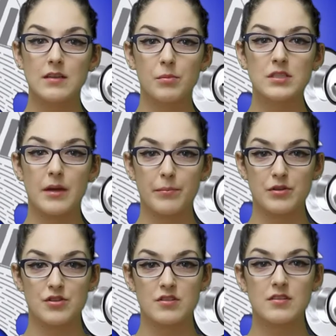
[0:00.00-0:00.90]
summer
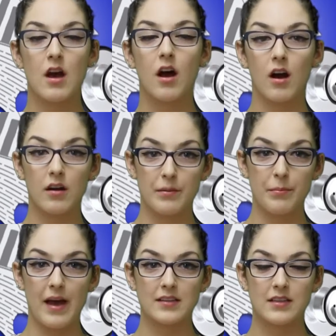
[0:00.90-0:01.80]
temperatures are
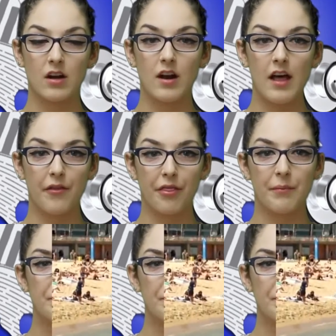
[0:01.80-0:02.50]
impacting our health.